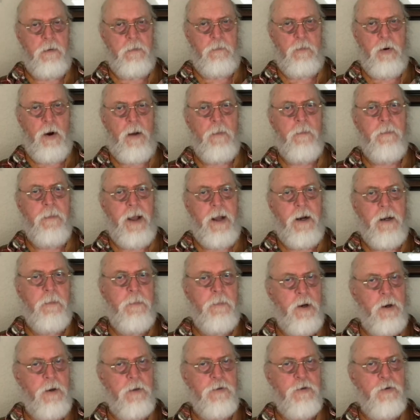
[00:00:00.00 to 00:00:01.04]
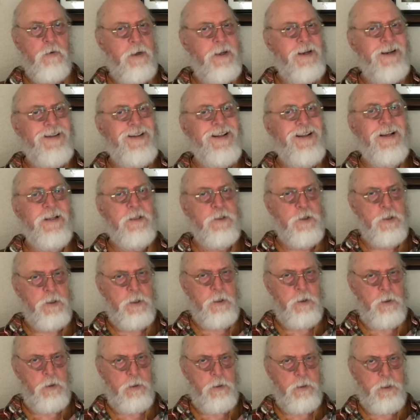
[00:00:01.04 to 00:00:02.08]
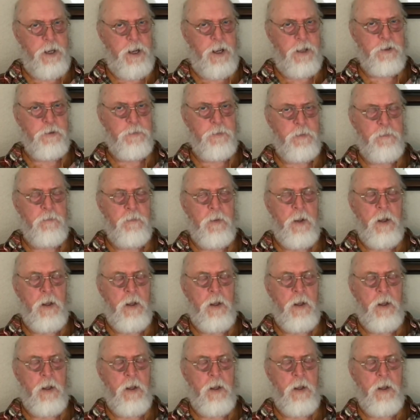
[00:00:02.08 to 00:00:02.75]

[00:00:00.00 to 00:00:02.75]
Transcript: Problematic parents create an insecure attachment.